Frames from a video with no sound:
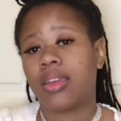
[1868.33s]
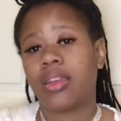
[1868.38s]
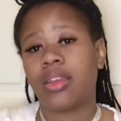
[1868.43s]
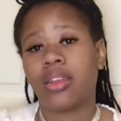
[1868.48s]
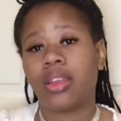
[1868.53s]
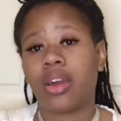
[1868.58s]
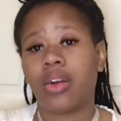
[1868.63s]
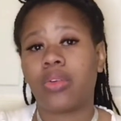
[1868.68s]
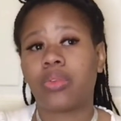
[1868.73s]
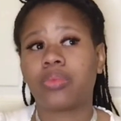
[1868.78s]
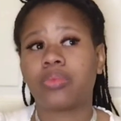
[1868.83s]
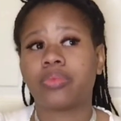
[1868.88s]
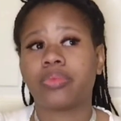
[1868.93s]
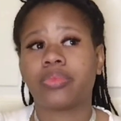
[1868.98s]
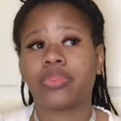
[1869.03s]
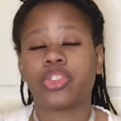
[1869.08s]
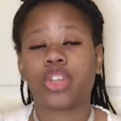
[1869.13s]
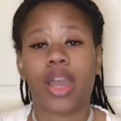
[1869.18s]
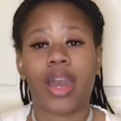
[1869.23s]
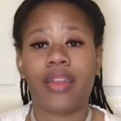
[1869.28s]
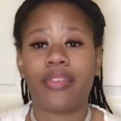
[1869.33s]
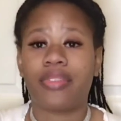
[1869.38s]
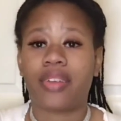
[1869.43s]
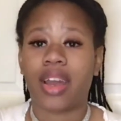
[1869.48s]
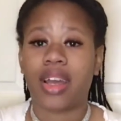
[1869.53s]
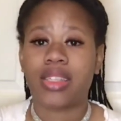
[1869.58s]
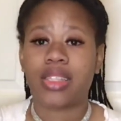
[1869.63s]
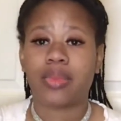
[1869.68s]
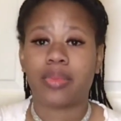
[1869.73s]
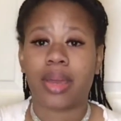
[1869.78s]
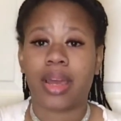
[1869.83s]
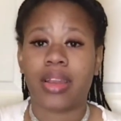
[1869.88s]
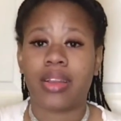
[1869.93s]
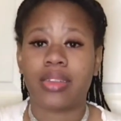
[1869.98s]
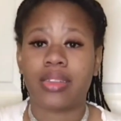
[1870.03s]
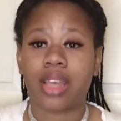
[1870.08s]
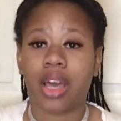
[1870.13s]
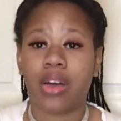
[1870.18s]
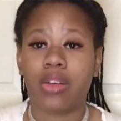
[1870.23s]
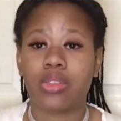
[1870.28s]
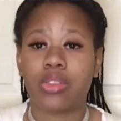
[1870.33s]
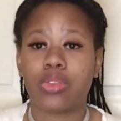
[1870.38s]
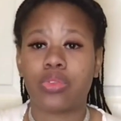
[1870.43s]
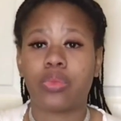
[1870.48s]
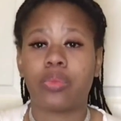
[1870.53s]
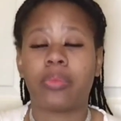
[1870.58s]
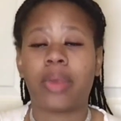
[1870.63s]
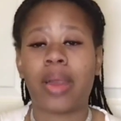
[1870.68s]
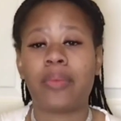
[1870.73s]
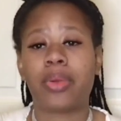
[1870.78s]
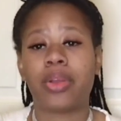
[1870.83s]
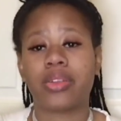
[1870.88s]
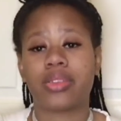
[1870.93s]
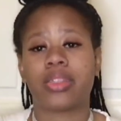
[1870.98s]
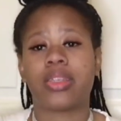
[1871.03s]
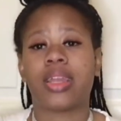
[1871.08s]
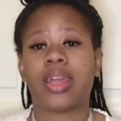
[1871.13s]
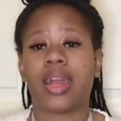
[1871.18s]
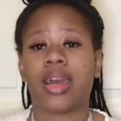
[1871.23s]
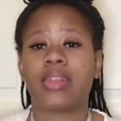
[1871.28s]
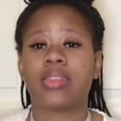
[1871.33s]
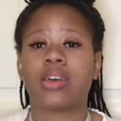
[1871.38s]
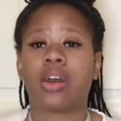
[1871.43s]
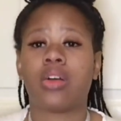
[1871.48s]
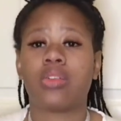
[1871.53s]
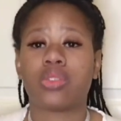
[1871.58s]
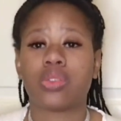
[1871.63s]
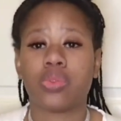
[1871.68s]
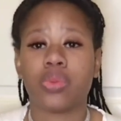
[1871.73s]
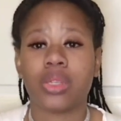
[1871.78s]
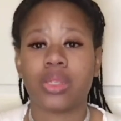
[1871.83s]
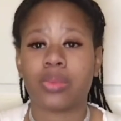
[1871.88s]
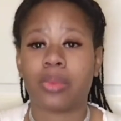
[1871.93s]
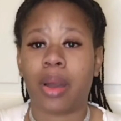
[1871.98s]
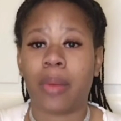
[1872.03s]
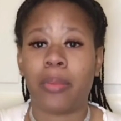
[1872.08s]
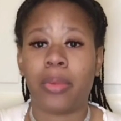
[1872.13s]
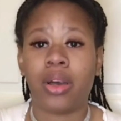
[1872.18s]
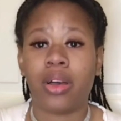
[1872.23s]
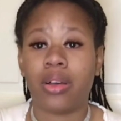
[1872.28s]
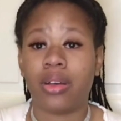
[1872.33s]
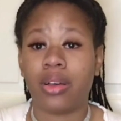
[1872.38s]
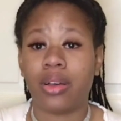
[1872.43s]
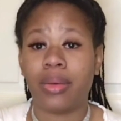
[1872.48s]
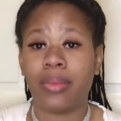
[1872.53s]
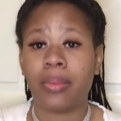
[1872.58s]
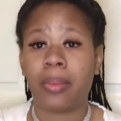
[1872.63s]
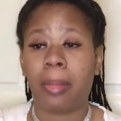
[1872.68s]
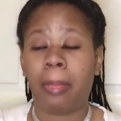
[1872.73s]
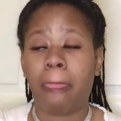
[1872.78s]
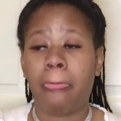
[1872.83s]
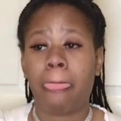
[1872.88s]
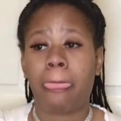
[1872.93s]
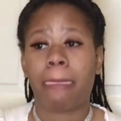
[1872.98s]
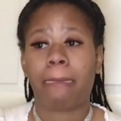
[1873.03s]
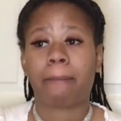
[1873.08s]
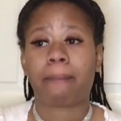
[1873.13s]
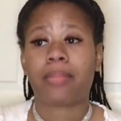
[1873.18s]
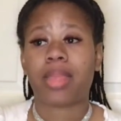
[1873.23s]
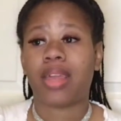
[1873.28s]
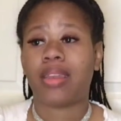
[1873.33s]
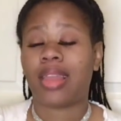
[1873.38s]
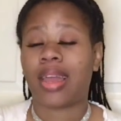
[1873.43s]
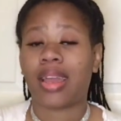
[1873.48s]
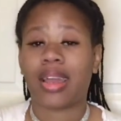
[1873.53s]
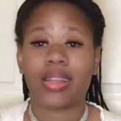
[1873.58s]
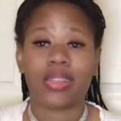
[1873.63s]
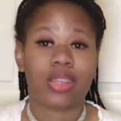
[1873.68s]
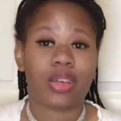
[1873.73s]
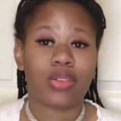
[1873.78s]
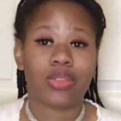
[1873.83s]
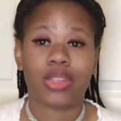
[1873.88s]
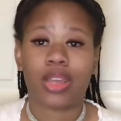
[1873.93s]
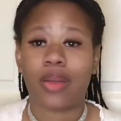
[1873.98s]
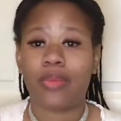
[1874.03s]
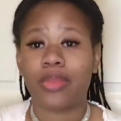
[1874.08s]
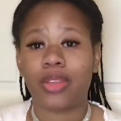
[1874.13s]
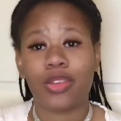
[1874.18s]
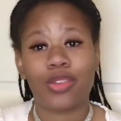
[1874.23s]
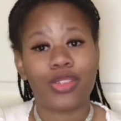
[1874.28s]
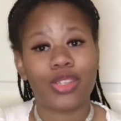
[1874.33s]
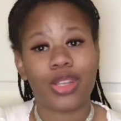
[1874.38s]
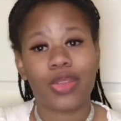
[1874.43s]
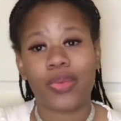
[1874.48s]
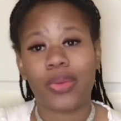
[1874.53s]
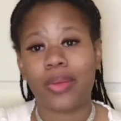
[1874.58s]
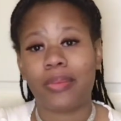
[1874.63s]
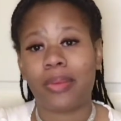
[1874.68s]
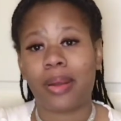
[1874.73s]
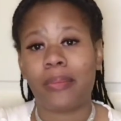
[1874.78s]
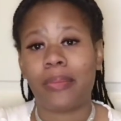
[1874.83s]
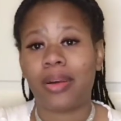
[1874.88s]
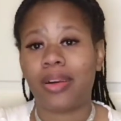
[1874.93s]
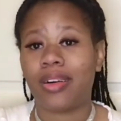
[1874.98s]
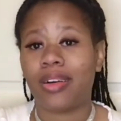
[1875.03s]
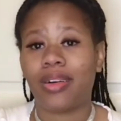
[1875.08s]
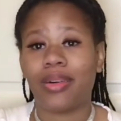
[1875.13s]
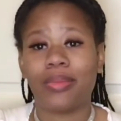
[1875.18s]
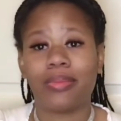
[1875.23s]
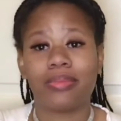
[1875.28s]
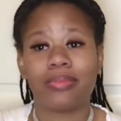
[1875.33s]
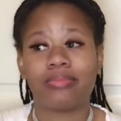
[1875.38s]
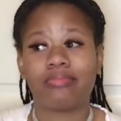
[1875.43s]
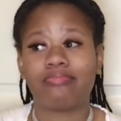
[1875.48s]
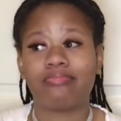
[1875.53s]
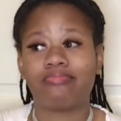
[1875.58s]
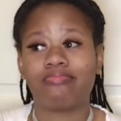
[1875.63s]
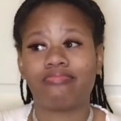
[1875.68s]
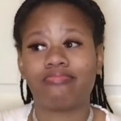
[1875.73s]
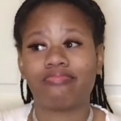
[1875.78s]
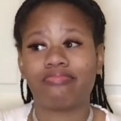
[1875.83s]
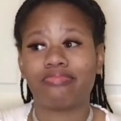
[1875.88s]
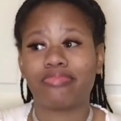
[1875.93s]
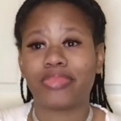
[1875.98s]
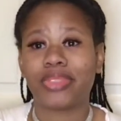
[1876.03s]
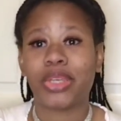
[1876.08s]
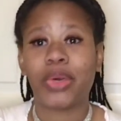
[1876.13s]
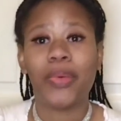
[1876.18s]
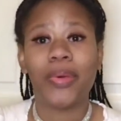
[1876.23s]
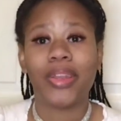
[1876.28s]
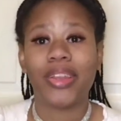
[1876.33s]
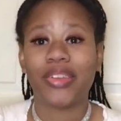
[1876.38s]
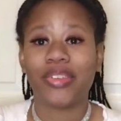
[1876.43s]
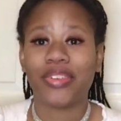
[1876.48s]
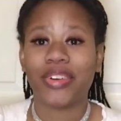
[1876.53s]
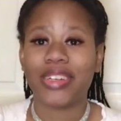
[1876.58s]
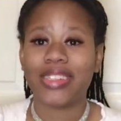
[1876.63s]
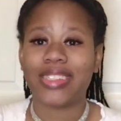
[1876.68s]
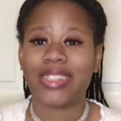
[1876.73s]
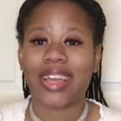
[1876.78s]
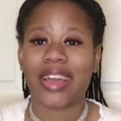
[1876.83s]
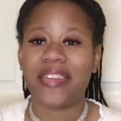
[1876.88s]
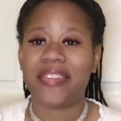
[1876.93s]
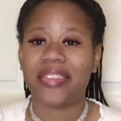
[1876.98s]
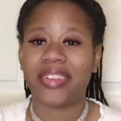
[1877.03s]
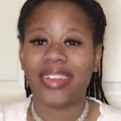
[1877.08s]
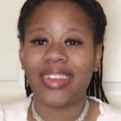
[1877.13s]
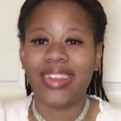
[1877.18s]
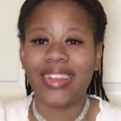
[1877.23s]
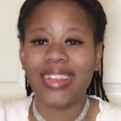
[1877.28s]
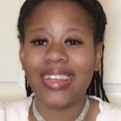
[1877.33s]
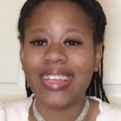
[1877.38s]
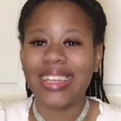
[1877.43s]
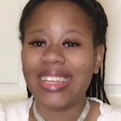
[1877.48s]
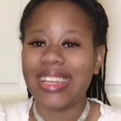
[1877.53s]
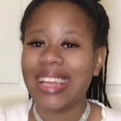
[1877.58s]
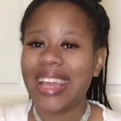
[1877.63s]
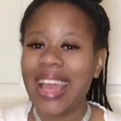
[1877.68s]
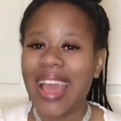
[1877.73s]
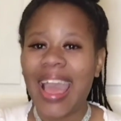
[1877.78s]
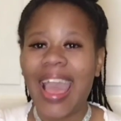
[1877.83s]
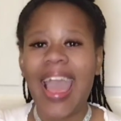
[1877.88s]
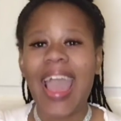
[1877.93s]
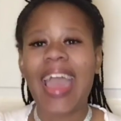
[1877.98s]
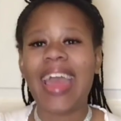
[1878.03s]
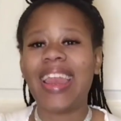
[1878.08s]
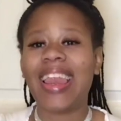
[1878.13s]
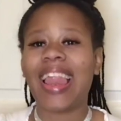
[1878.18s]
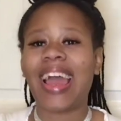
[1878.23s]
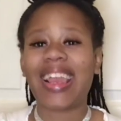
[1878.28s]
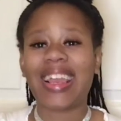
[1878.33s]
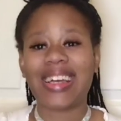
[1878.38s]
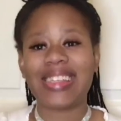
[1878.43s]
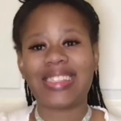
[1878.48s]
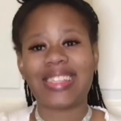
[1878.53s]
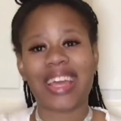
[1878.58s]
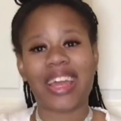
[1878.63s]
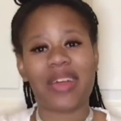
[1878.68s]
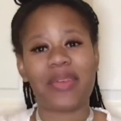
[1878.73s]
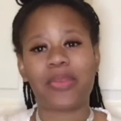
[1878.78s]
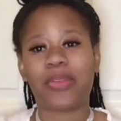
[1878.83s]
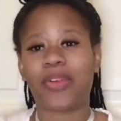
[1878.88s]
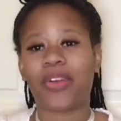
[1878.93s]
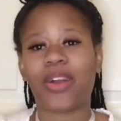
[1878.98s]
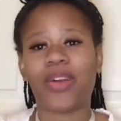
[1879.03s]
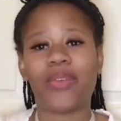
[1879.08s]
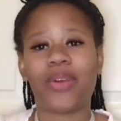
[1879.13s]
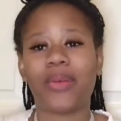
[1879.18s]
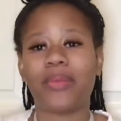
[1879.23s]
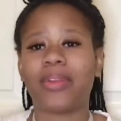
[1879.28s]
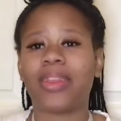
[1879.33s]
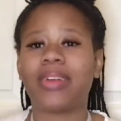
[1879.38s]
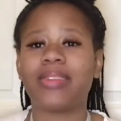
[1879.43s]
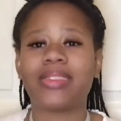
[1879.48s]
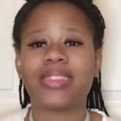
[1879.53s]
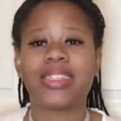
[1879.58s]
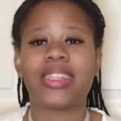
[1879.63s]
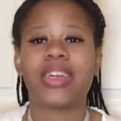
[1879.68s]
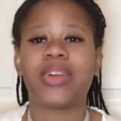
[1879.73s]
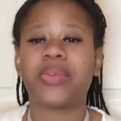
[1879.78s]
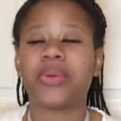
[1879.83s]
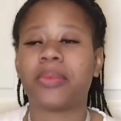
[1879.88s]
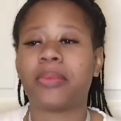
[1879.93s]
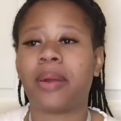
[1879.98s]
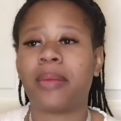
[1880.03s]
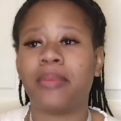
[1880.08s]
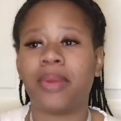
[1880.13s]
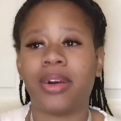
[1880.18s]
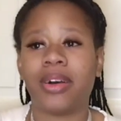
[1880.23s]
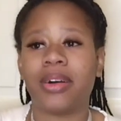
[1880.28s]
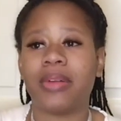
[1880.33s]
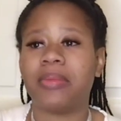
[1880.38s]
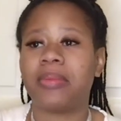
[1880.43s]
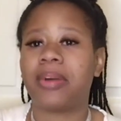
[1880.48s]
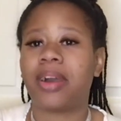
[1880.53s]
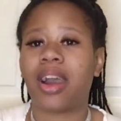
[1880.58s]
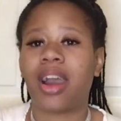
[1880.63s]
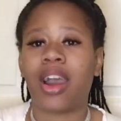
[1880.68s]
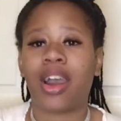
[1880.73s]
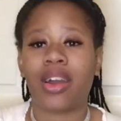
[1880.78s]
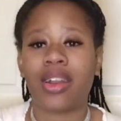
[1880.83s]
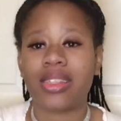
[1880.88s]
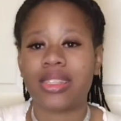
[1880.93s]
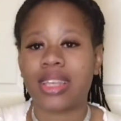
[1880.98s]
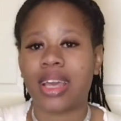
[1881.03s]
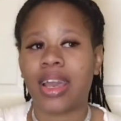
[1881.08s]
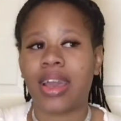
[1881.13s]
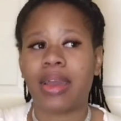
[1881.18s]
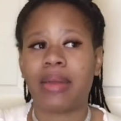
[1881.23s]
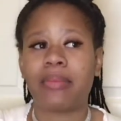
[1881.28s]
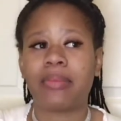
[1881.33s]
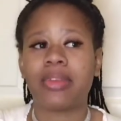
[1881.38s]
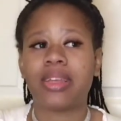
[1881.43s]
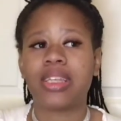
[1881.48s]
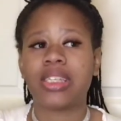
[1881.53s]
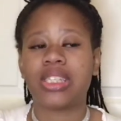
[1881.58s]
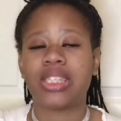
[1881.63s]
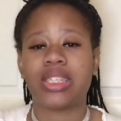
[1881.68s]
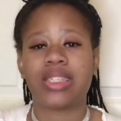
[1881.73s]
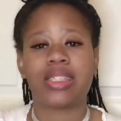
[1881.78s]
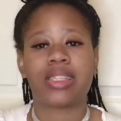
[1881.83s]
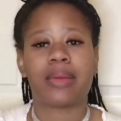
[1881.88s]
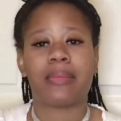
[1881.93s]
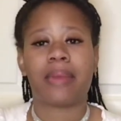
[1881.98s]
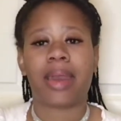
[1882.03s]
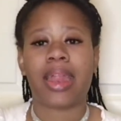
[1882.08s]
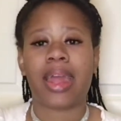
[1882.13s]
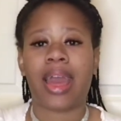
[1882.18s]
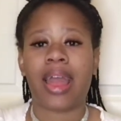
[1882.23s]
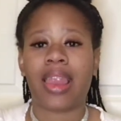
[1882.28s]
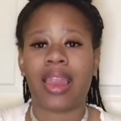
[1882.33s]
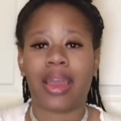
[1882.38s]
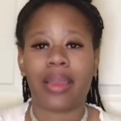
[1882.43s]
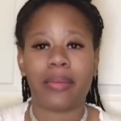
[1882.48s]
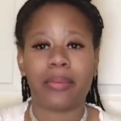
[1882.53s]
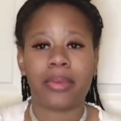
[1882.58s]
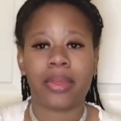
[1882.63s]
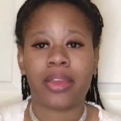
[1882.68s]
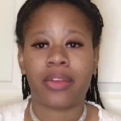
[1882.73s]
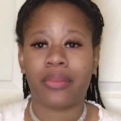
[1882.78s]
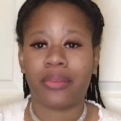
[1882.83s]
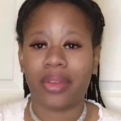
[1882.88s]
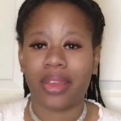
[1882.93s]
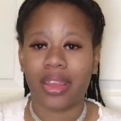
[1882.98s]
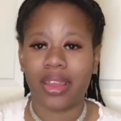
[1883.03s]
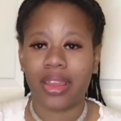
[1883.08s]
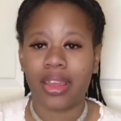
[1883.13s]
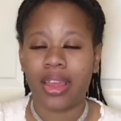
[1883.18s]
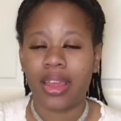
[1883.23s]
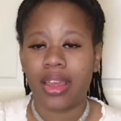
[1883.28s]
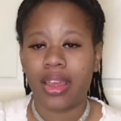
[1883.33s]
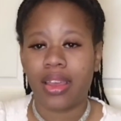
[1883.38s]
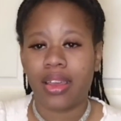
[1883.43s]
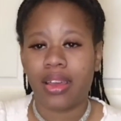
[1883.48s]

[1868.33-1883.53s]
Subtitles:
You know, try to find somebody to talk to. My person that I talk to is my mom. Like I told you, I'm usually with my mom 24/7. And like I said, I'm a grown woman. I'm still with my mom all the time. It's just somebody I like being with.